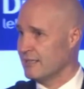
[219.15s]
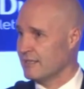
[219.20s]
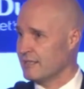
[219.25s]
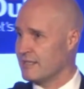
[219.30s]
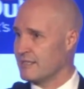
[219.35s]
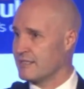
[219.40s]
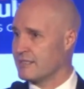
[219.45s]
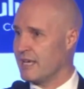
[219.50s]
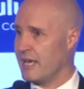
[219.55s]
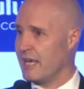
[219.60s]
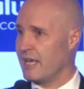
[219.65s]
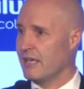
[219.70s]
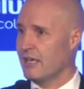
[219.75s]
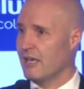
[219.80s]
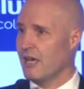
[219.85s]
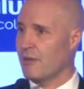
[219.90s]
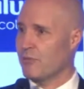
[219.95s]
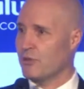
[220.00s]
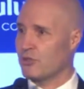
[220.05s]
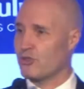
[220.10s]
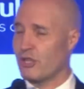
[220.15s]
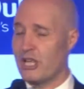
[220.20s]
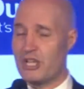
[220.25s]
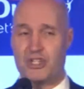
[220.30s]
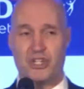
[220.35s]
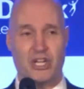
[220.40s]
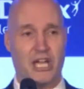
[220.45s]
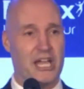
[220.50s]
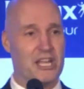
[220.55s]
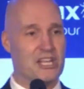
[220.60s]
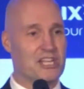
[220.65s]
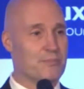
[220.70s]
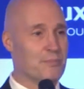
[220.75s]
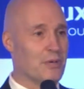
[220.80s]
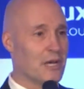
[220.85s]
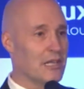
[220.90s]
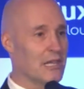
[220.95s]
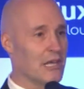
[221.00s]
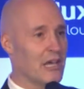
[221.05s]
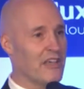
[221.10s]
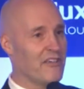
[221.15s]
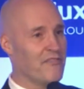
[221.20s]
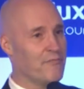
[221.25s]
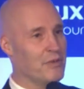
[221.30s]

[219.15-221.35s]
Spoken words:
To say, I'm not trying to change my life,